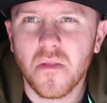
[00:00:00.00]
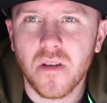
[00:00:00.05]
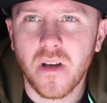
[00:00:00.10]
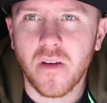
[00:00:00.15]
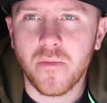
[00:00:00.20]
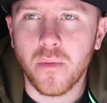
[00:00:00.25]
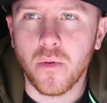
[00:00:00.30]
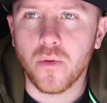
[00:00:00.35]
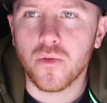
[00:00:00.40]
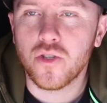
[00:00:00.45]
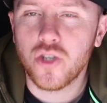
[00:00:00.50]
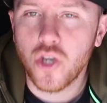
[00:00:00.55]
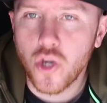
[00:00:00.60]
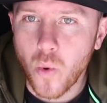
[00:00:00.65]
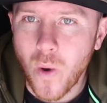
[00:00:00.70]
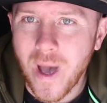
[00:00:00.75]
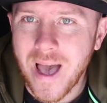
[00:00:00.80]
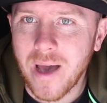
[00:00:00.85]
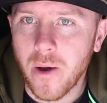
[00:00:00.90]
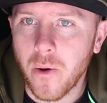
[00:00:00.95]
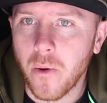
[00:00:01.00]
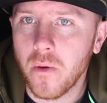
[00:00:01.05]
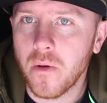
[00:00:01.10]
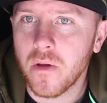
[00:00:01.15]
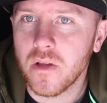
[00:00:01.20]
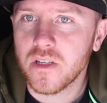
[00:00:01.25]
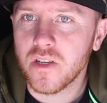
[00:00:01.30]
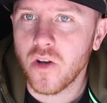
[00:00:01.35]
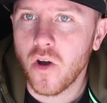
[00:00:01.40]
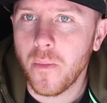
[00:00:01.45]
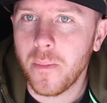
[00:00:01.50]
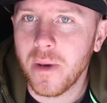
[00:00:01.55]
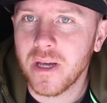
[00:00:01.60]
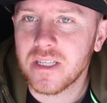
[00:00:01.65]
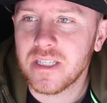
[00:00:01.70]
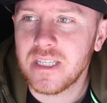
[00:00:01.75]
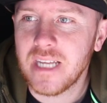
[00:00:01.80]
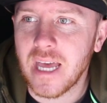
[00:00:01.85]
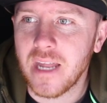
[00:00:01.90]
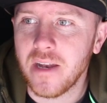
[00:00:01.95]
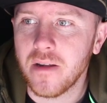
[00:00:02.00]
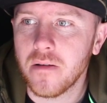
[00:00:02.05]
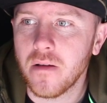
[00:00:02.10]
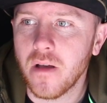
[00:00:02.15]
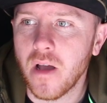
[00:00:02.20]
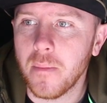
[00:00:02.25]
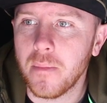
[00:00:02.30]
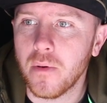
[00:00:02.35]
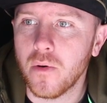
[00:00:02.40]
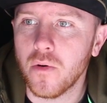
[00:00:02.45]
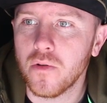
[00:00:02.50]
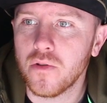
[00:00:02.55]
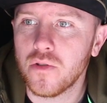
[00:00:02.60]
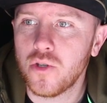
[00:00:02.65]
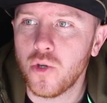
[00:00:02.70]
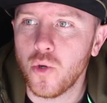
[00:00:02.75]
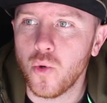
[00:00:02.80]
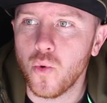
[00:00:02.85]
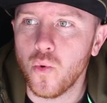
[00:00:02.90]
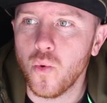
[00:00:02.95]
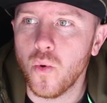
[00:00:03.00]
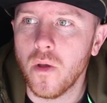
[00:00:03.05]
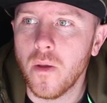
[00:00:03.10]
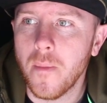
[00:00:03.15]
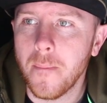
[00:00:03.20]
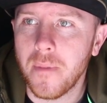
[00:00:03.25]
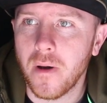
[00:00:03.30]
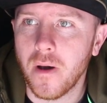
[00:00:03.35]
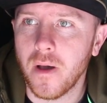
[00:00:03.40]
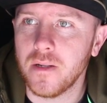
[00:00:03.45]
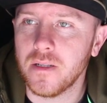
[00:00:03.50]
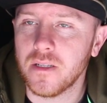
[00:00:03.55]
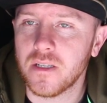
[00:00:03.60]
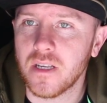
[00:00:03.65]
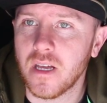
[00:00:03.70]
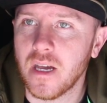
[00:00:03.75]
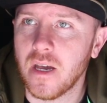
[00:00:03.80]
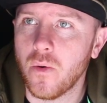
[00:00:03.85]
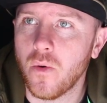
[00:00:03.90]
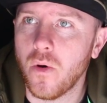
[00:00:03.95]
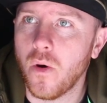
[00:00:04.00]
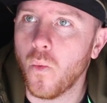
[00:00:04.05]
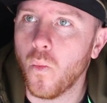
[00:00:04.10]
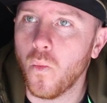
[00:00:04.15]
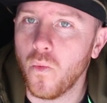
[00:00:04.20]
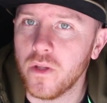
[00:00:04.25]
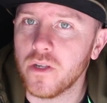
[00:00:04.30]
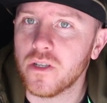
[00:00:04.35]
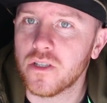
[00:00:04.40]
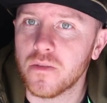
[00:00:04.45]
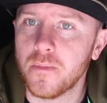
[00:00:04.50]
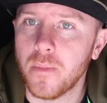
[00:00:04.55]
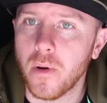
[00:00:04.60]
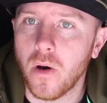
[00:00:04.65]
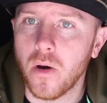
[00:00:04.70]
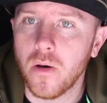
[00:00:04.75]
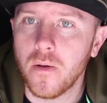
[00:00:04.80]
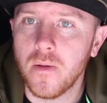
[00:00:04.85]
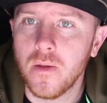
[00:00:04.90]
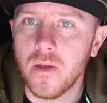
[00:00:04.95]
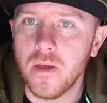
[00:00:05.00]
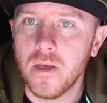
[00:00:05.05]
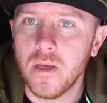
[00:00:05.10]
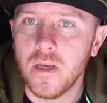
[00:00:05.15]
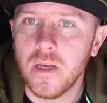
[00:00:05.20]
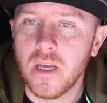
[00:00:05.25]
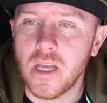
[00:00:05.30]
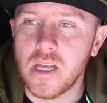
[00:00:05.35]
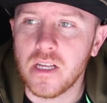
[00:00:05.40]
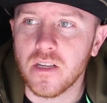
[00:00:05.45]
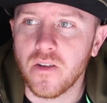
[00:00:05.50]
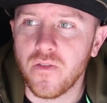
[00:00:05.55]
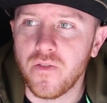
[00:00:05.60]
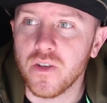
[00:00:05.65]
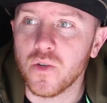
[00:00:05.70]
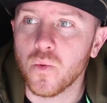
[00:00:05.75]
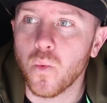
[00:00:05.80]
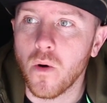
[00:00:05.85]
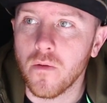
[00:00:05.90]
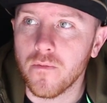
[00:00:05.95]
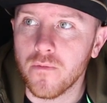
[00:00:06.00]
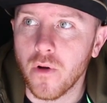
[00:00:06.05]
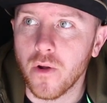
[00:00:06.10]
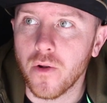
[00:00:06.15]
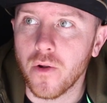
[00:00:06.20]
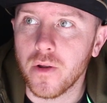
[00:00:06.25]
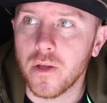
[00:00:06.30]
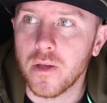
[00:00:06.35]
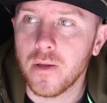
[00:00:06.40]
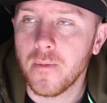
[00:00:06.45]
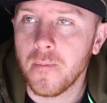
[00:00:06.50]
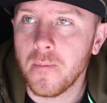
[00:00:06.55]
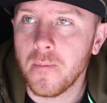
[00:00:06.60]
I put 2 out, so 10:30 I put 2 pints out on this spot. He said fish 1 rod on it.